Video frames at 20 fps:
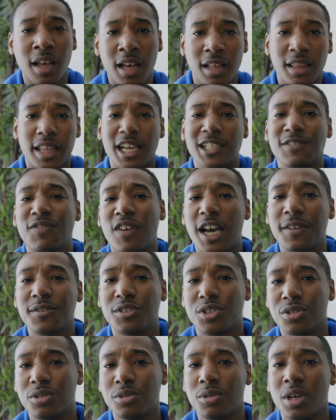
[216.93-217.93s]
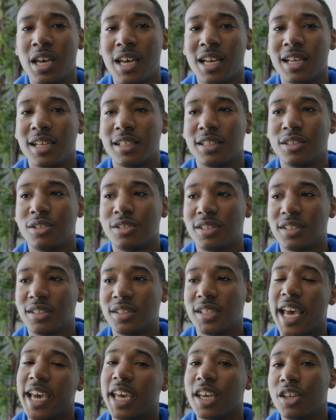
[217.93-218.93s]
The S5 II
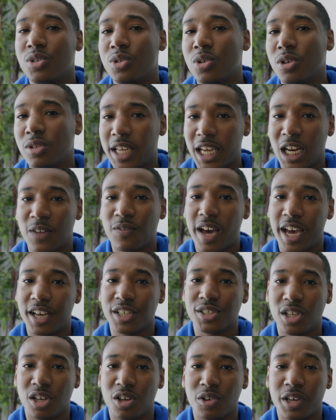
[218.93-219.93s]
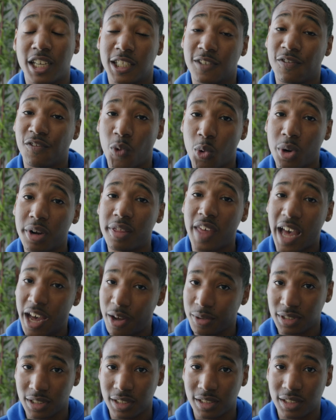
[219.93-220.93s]
second dual native ISO is
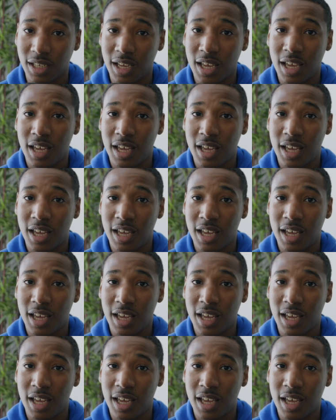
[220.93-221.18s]
4000.